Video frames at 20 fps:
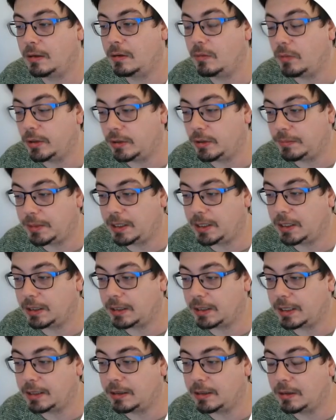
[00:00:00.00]
which meaning
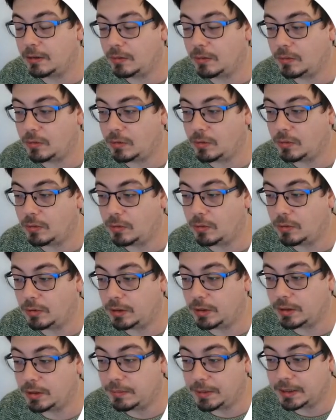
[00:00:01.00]
that
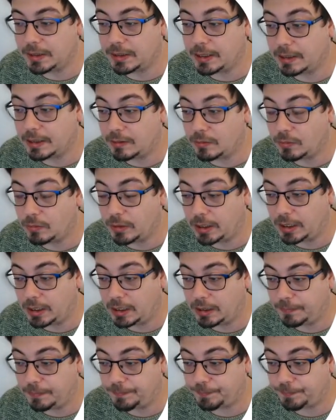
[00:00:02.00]
this means that we